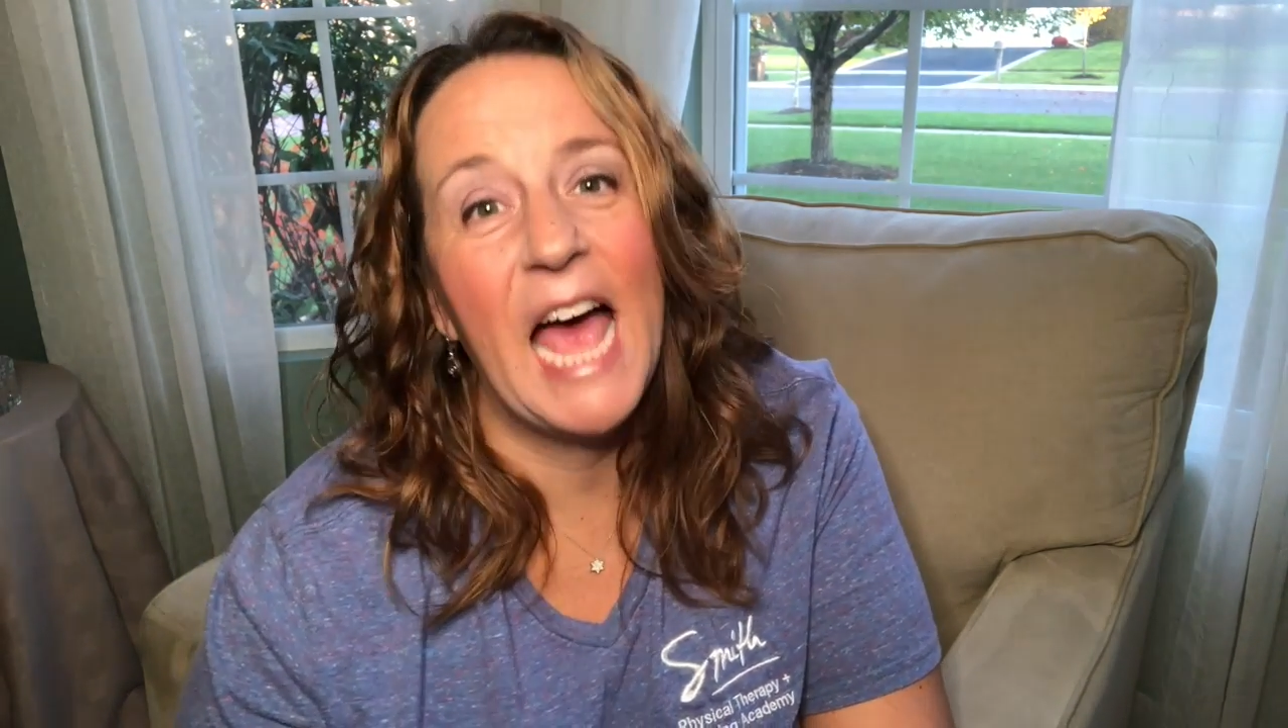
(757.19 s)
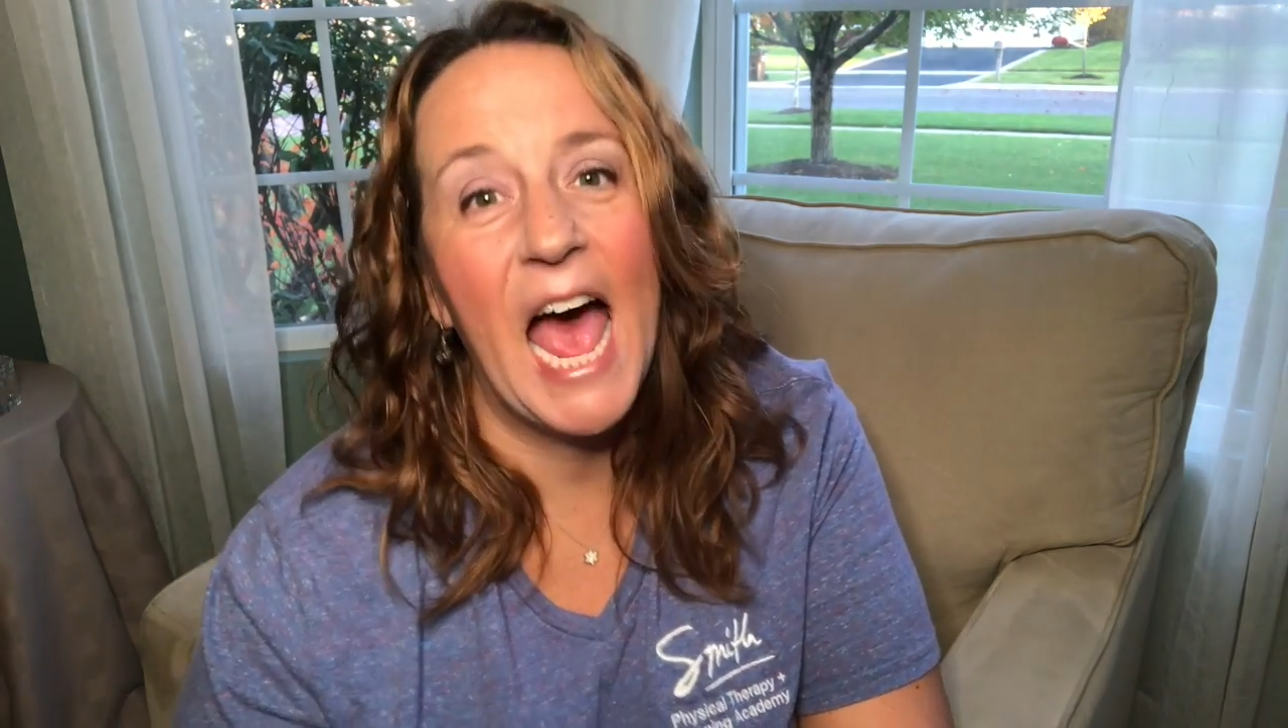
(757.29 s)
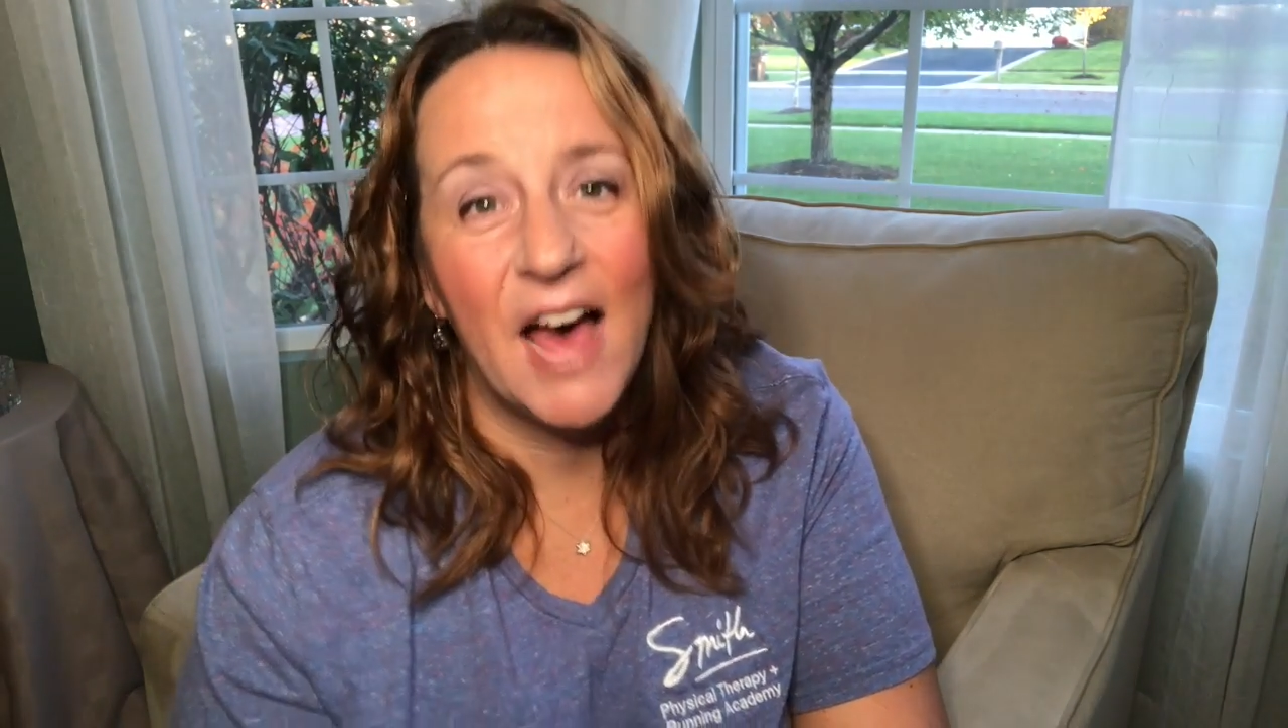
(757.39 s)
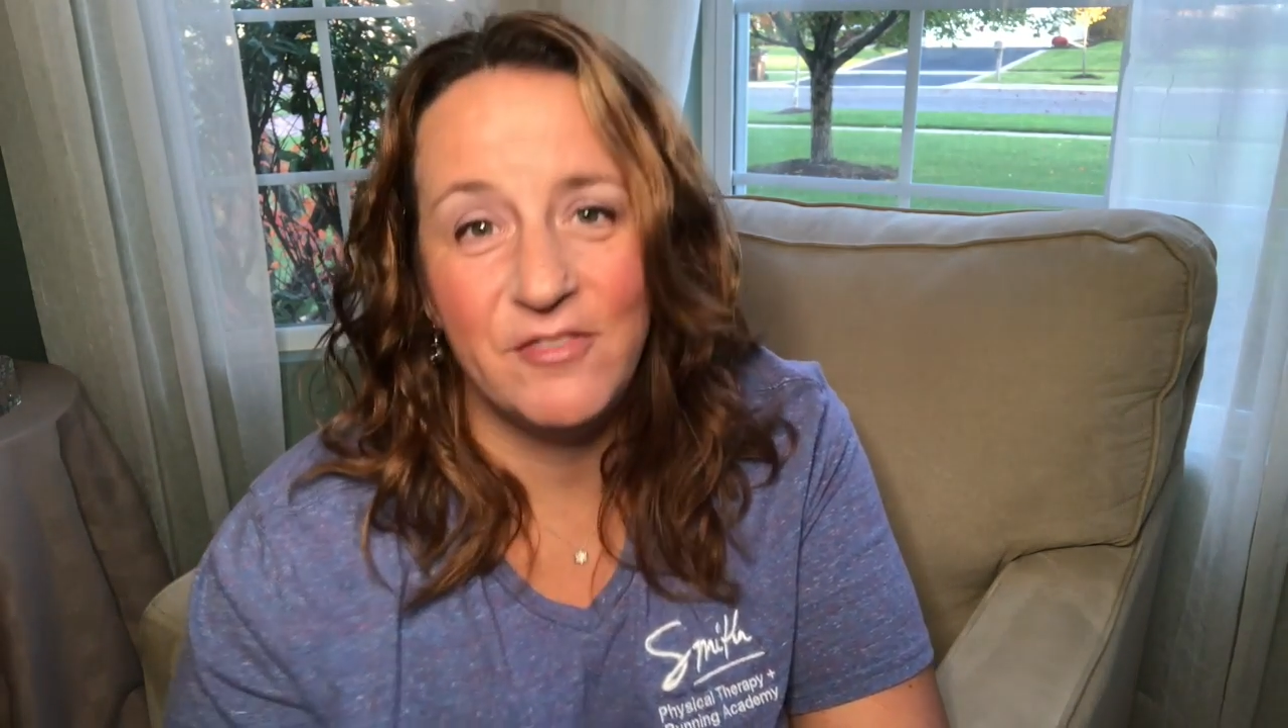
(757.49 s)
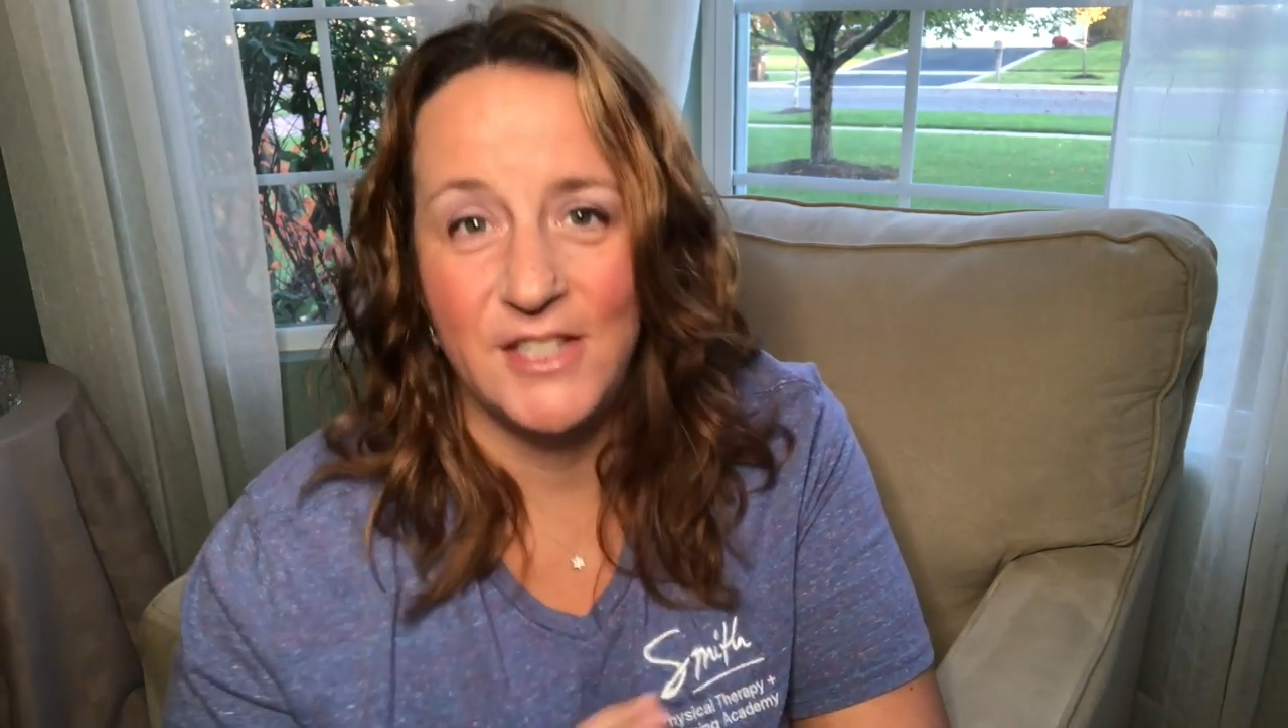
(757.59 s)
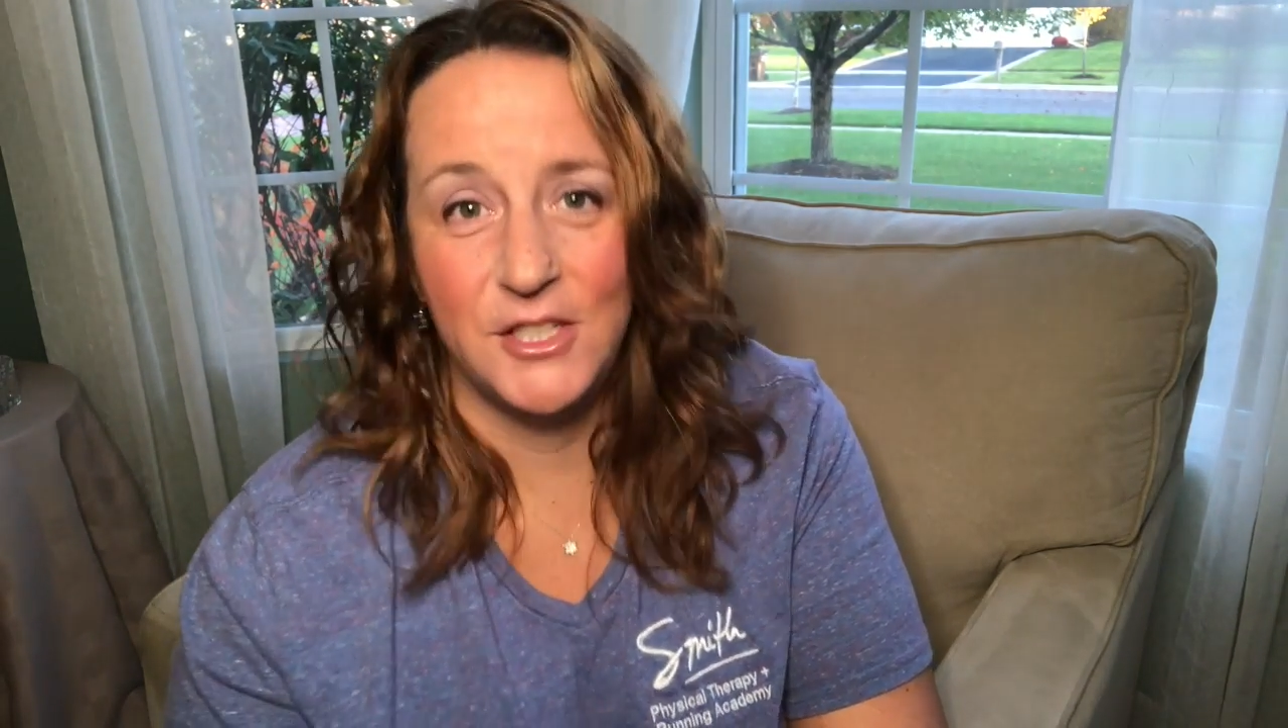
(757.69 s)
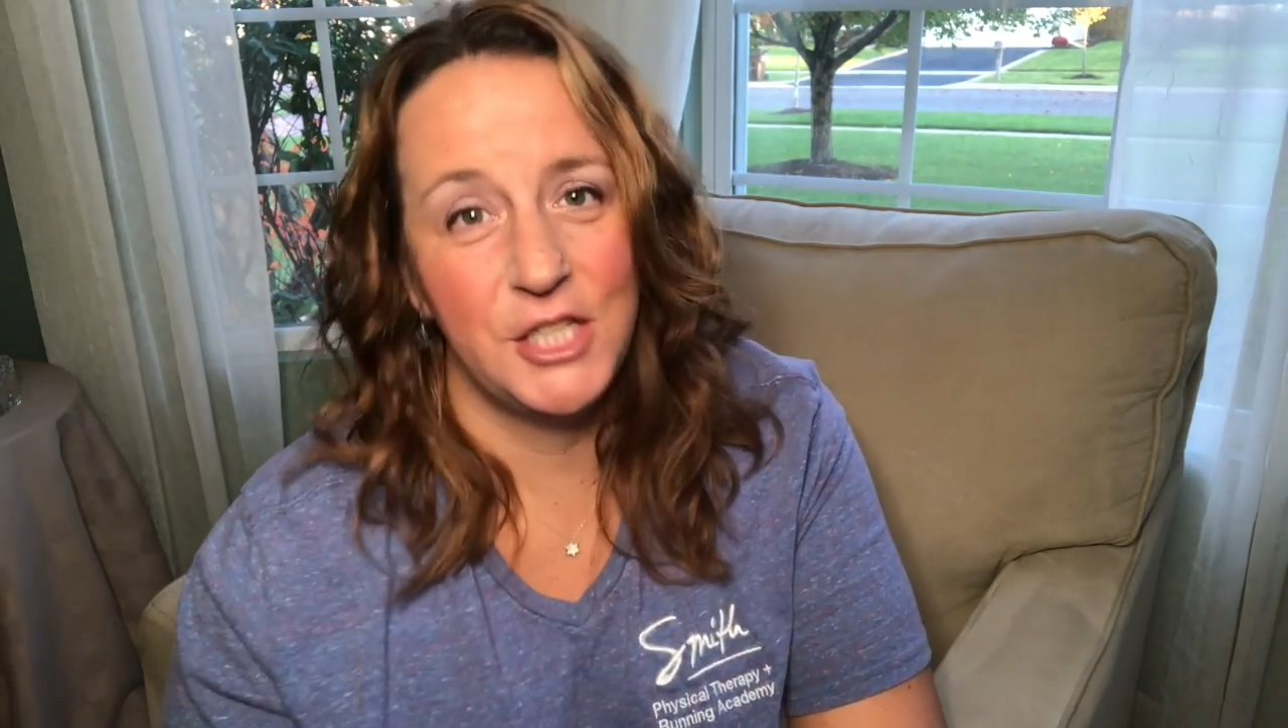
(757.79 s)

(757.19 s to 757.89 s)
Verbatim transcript: haven't